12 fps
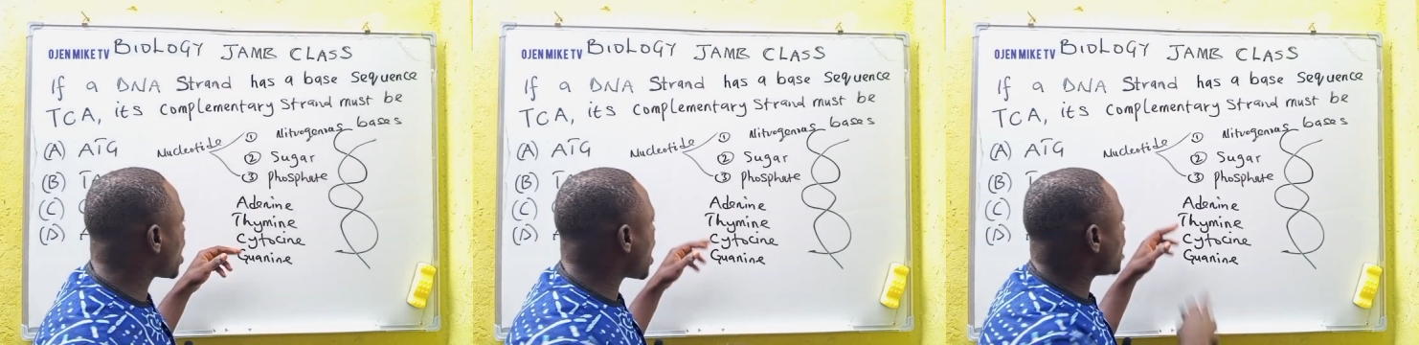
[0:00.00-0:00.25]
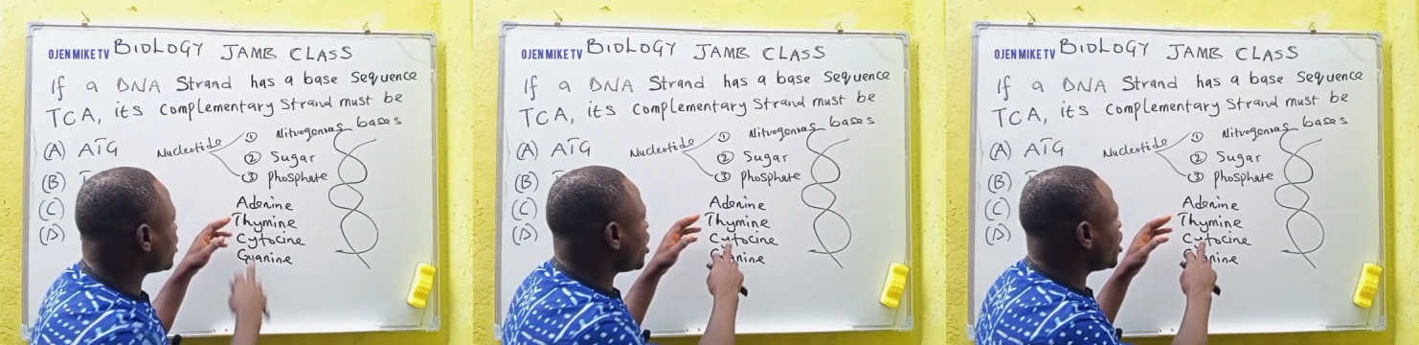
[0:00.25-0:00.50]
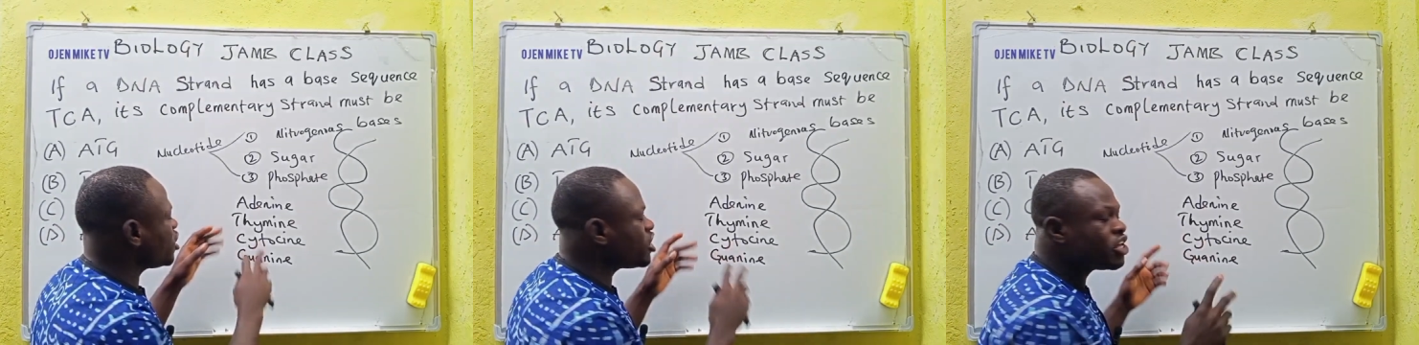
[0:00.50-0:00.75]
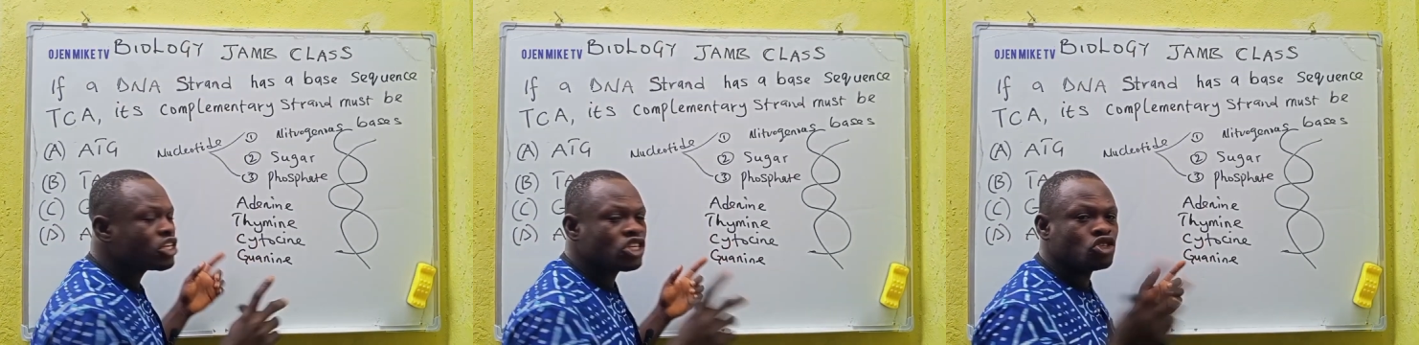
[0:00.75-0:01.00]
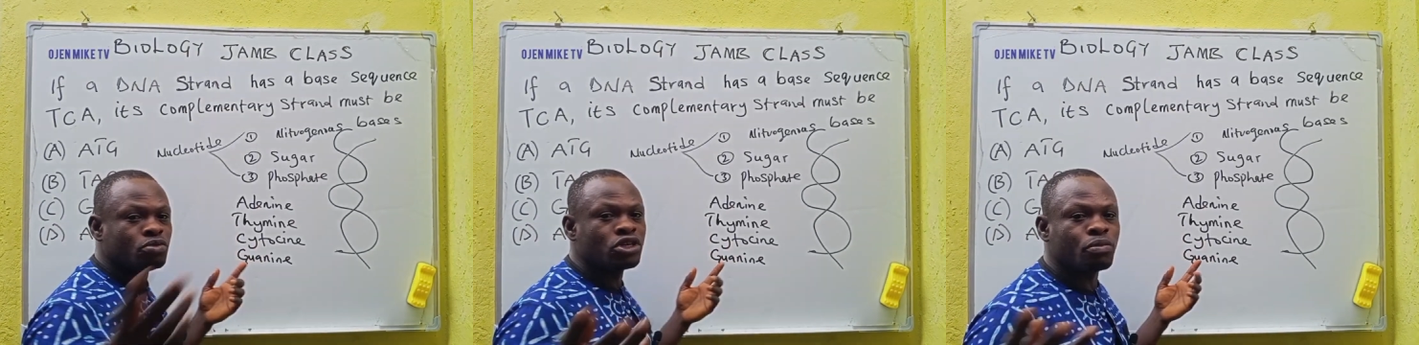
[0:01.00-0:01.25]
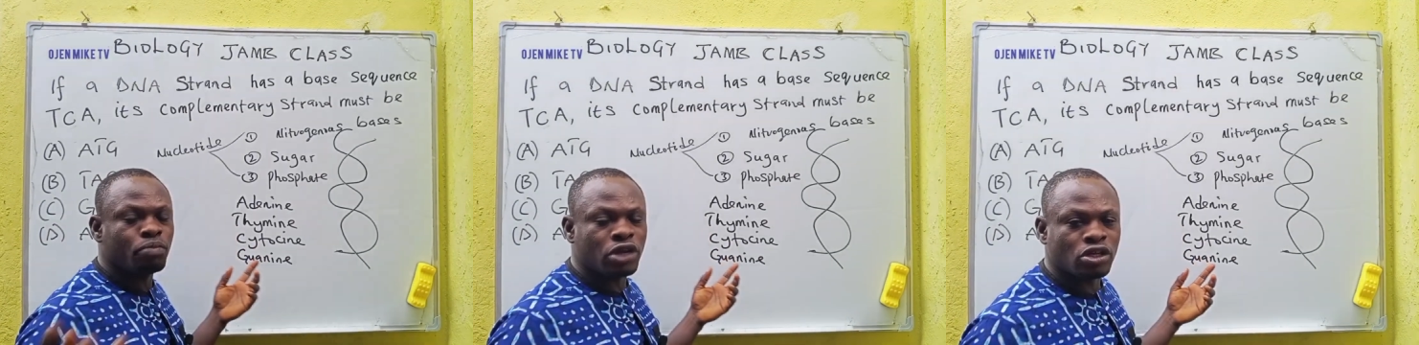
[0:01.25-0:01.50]
RNA is being
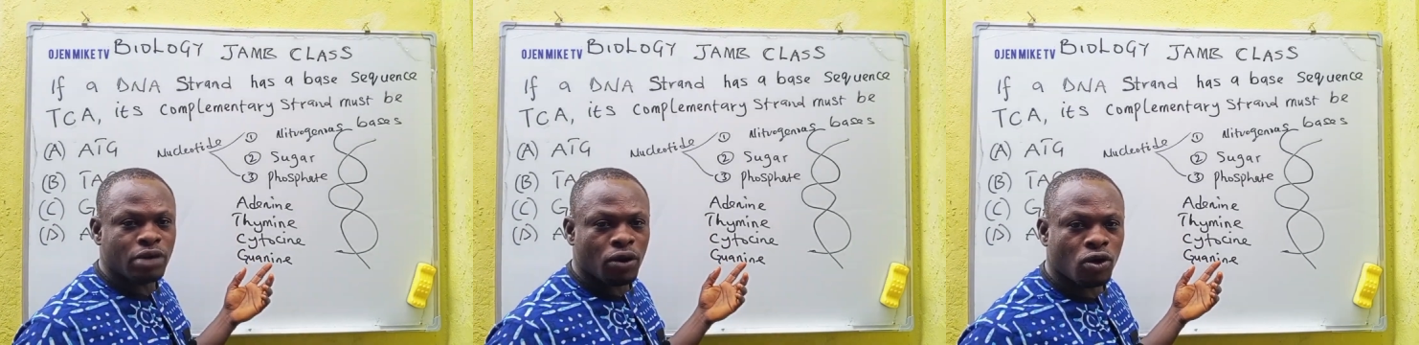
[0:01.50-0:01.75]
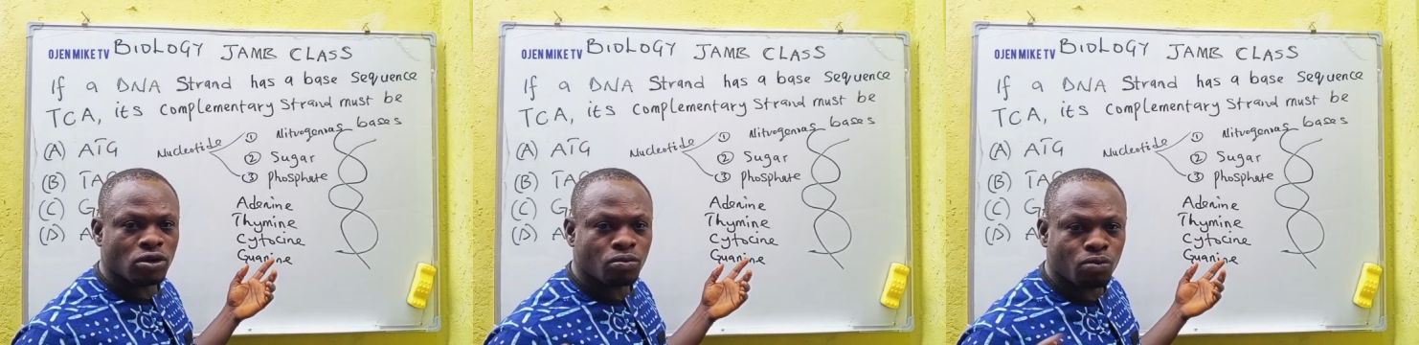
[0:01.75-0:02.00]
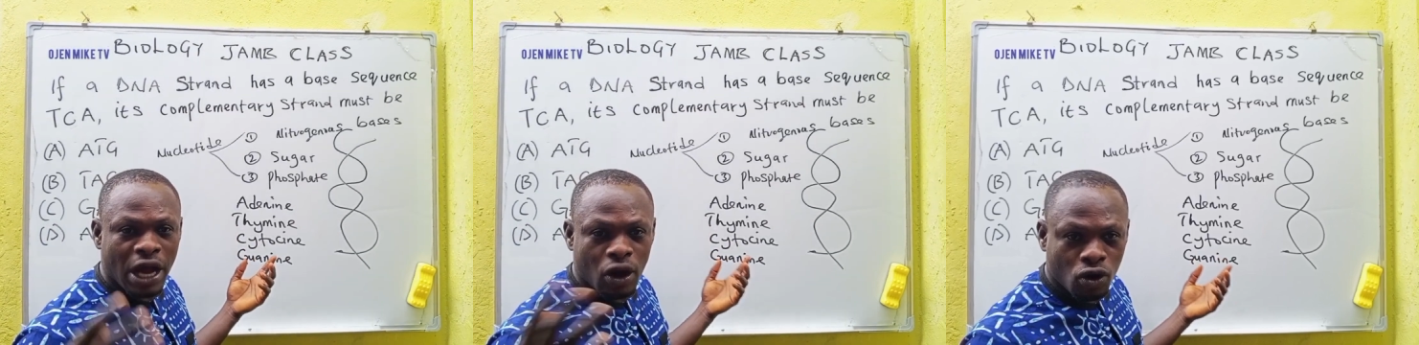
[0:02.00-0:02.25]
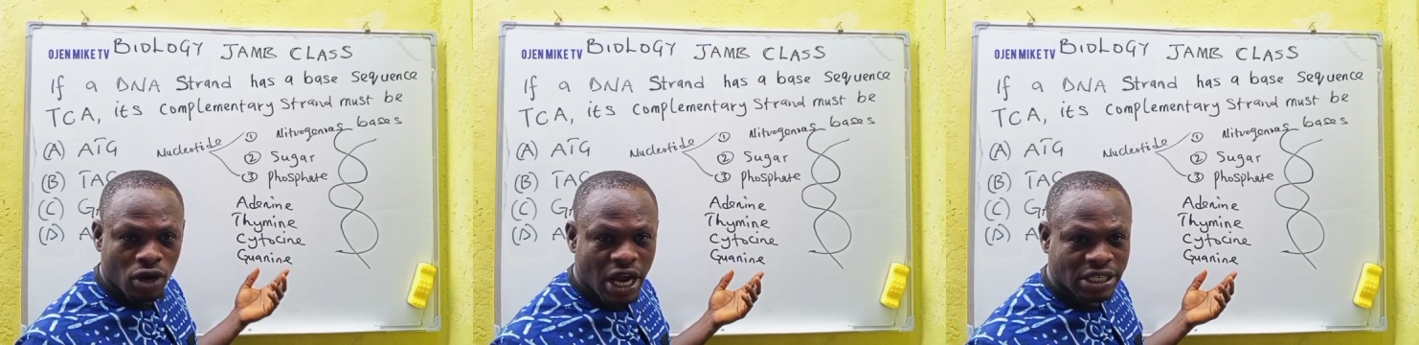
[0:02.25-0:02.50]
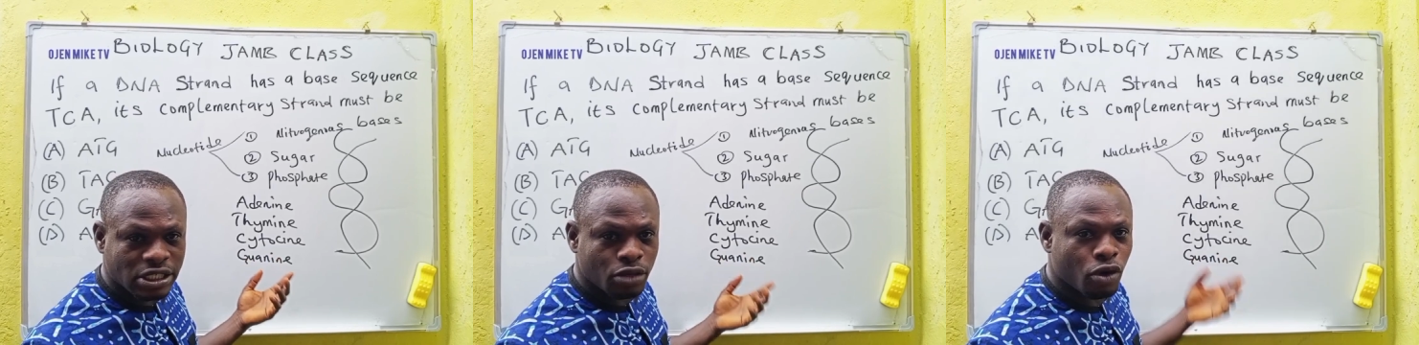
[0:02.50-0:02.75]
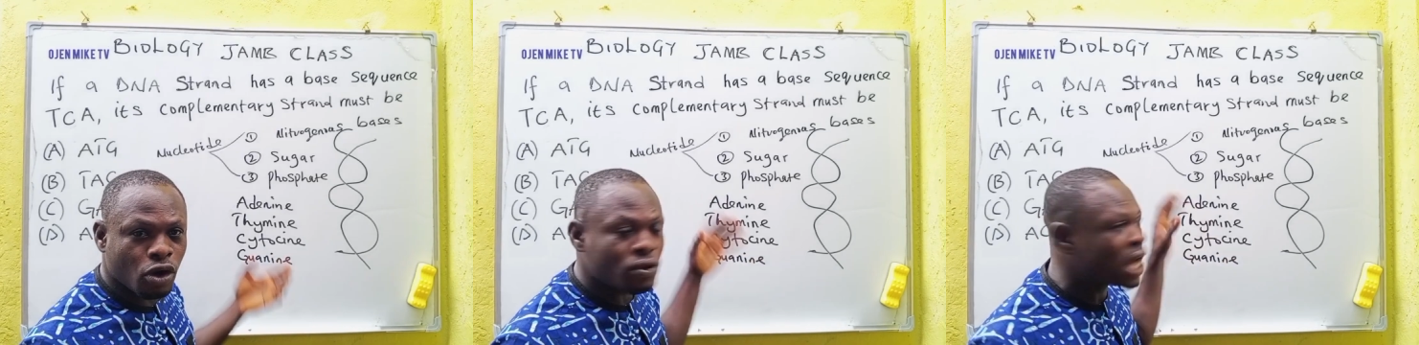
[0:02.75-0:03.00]
replaced by what? By oral C, but